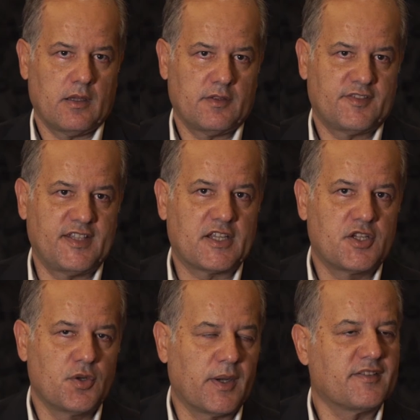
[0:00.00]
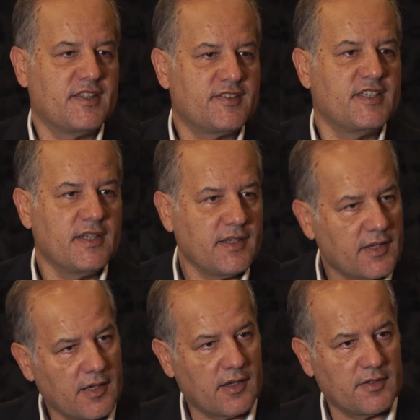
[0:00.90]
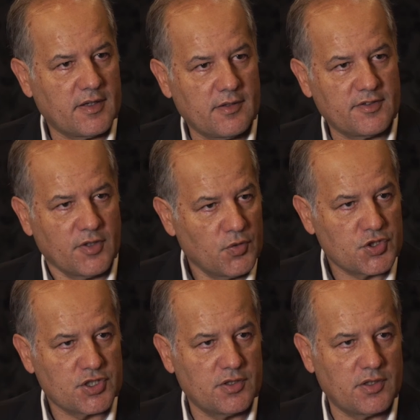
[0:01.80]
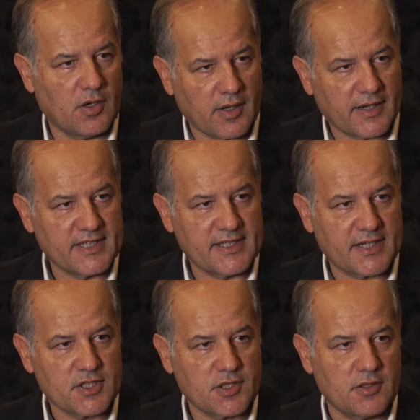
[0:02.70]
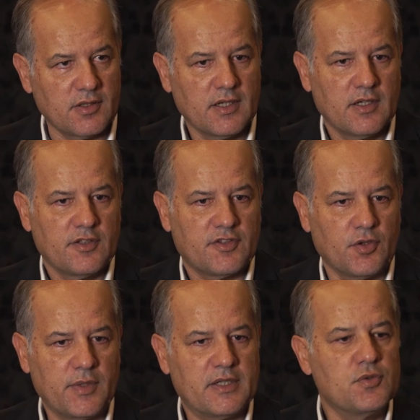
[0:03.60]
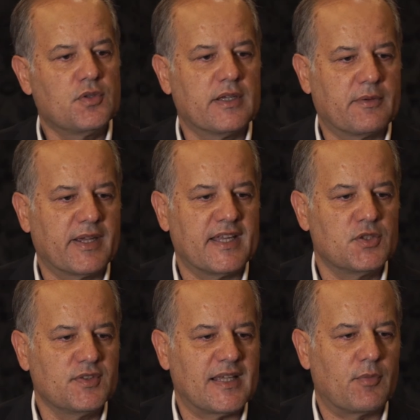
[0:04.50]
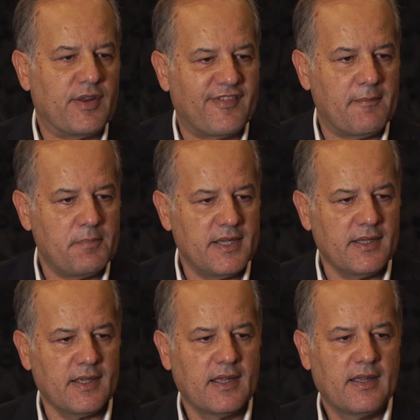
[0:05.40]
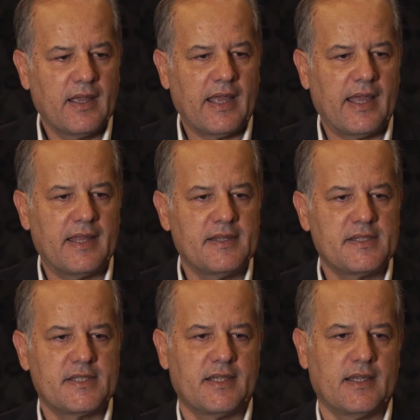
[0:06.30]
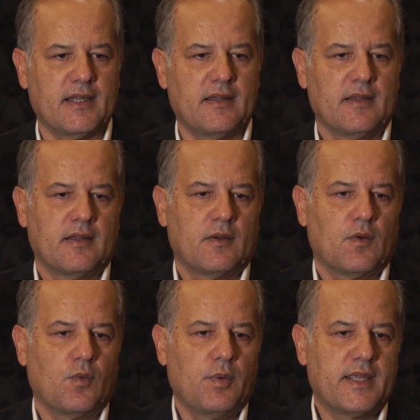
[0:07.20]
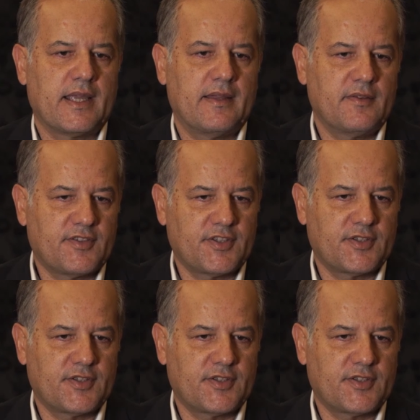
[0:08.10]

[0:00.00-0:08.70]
secure existing solution or architecture. So we can do some revamping, and we can